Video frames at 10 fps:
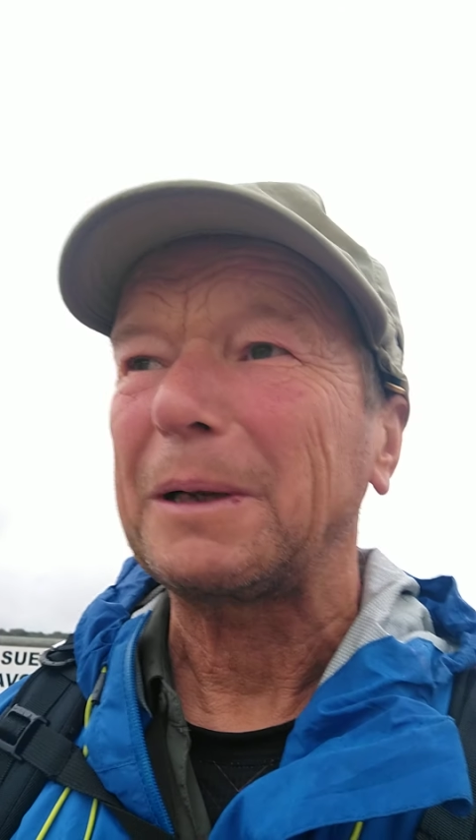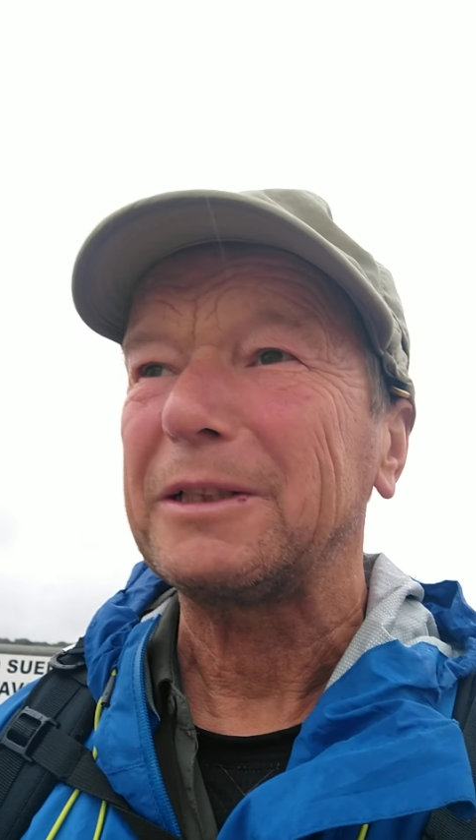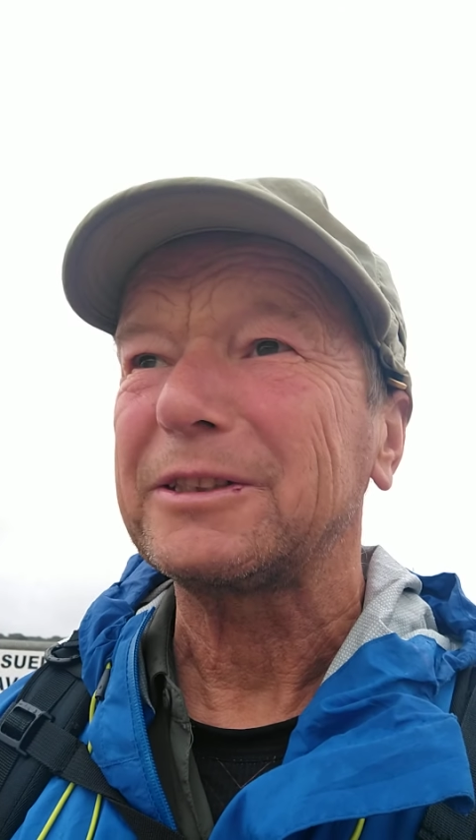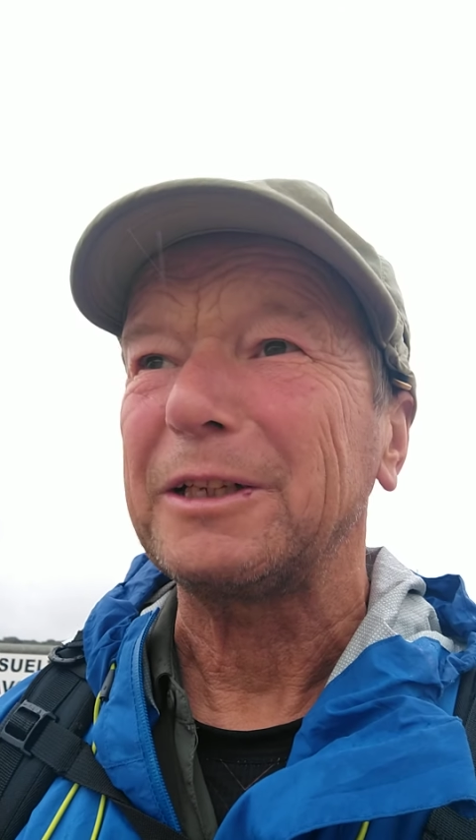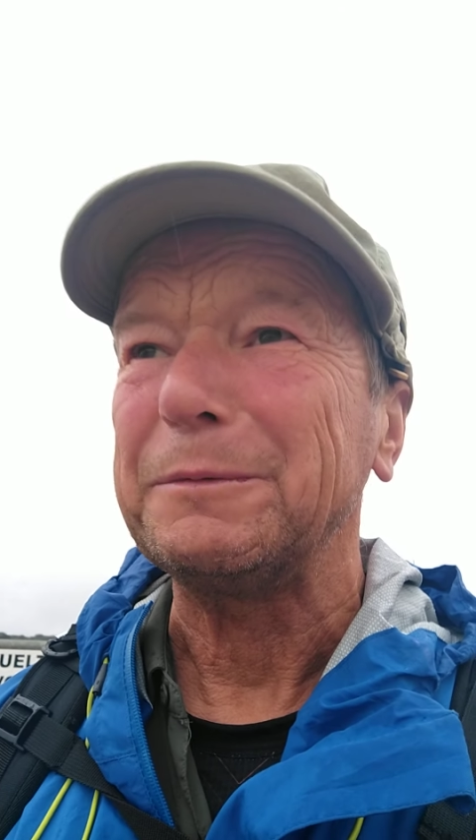
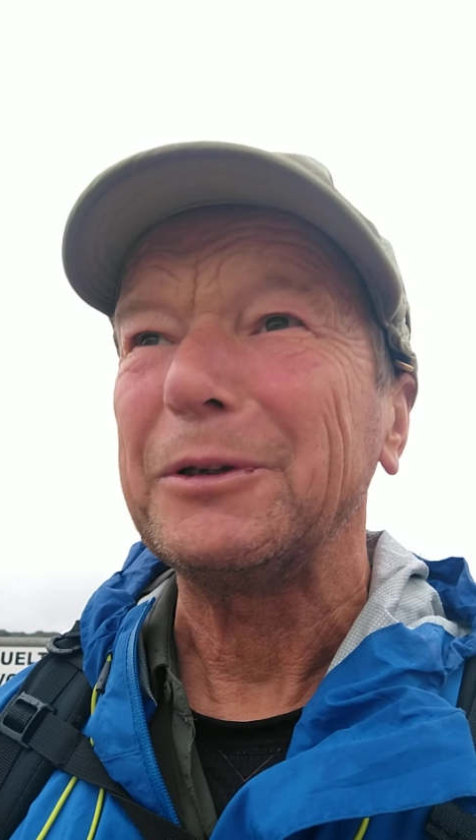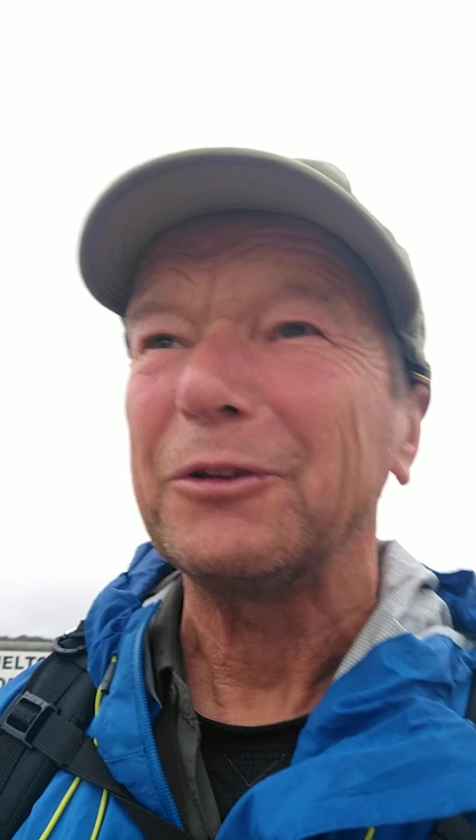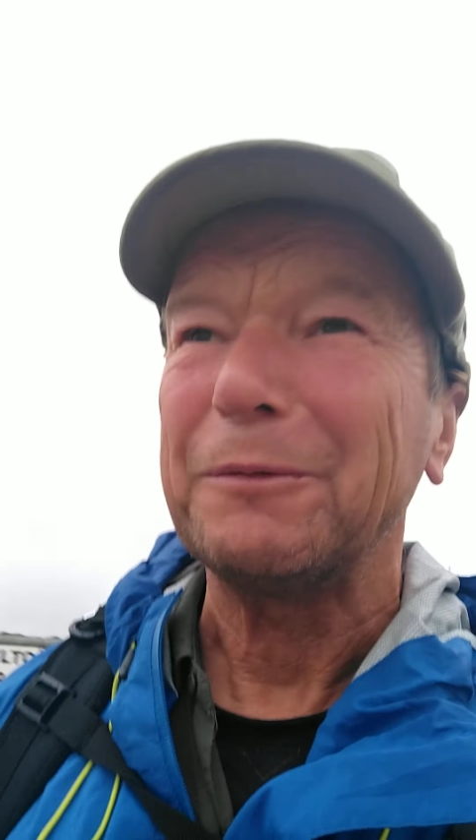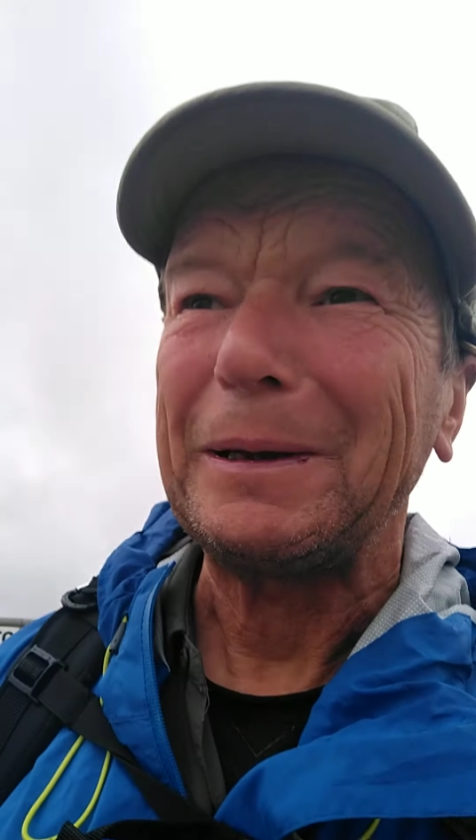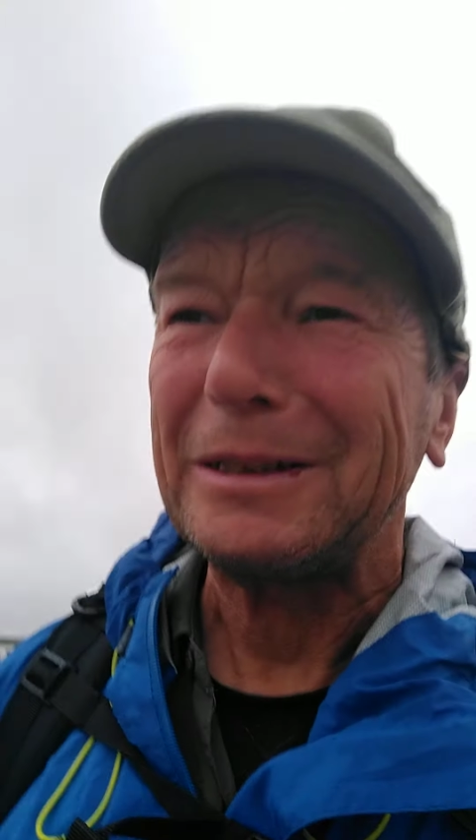place sleeping
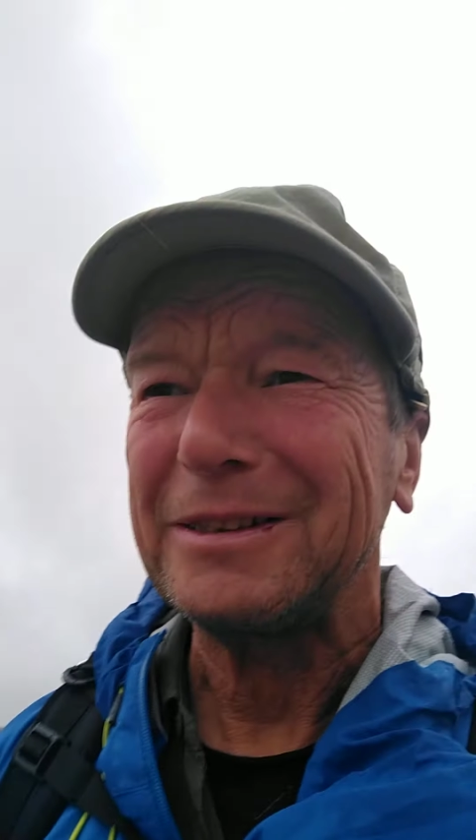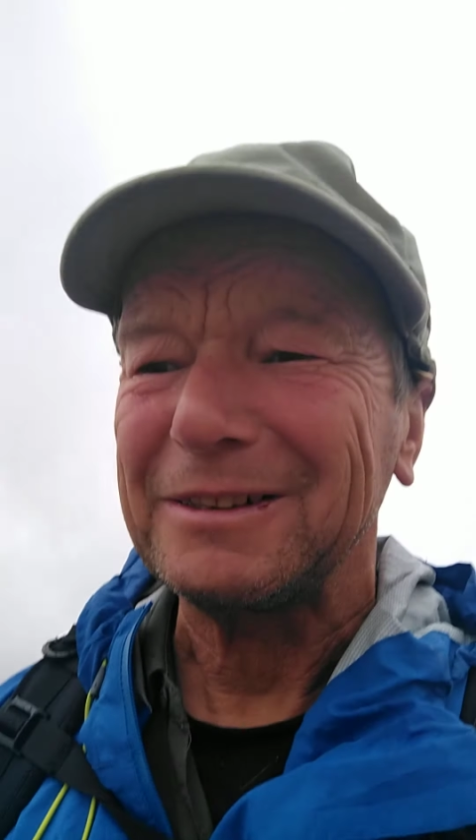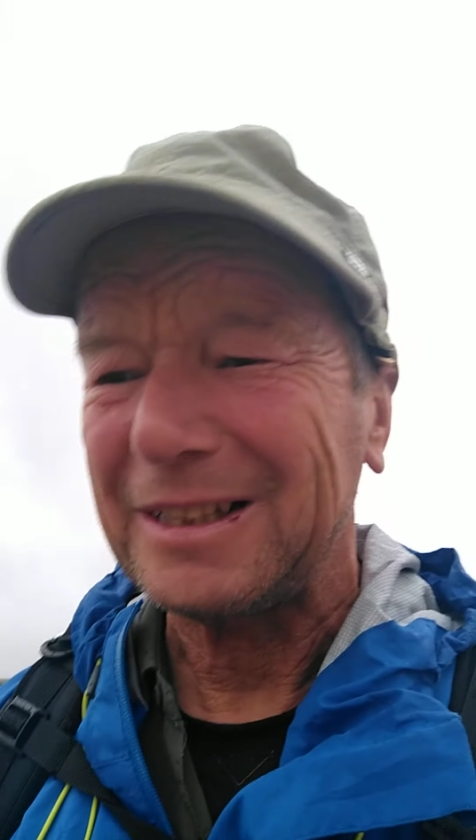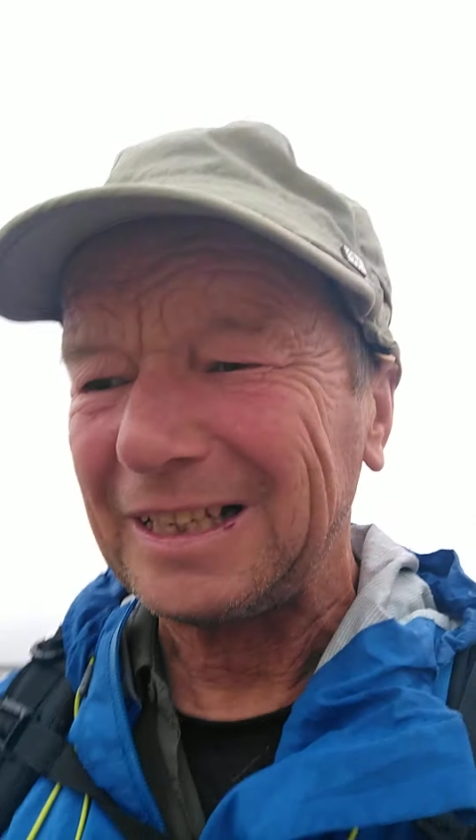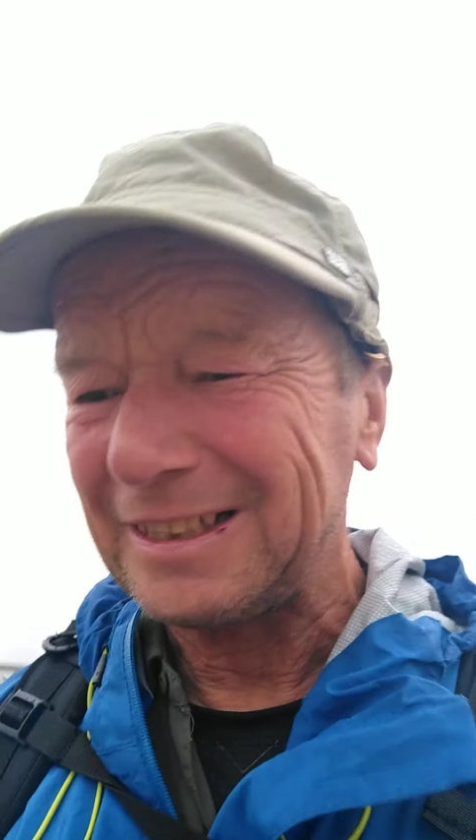on the beds
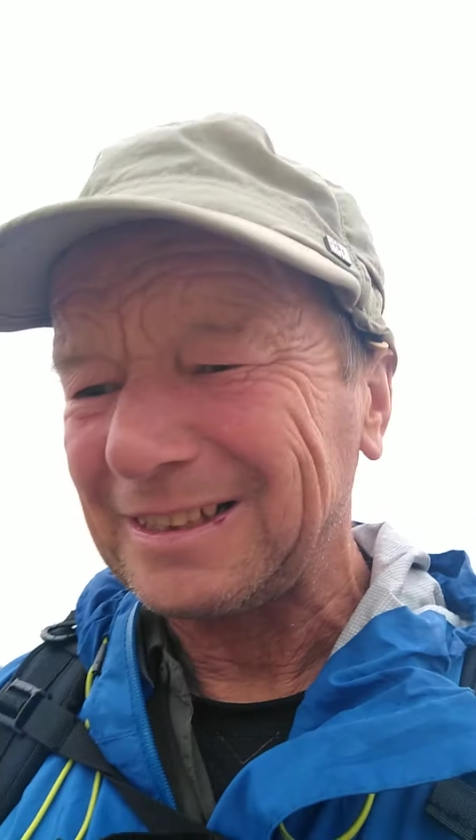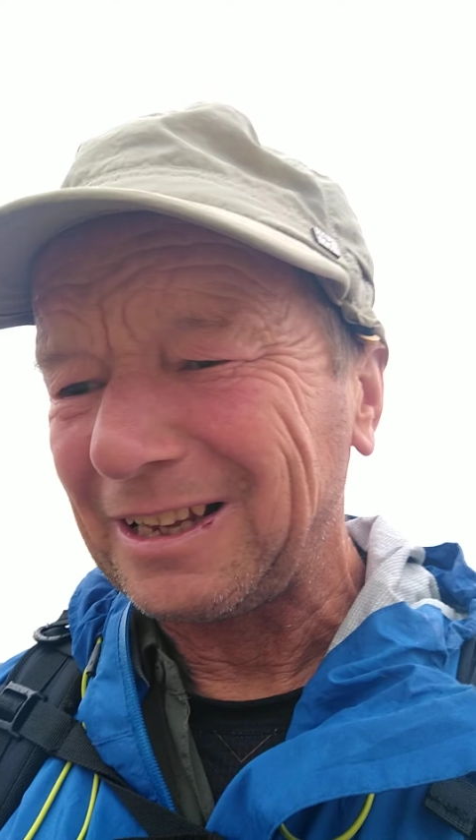and things.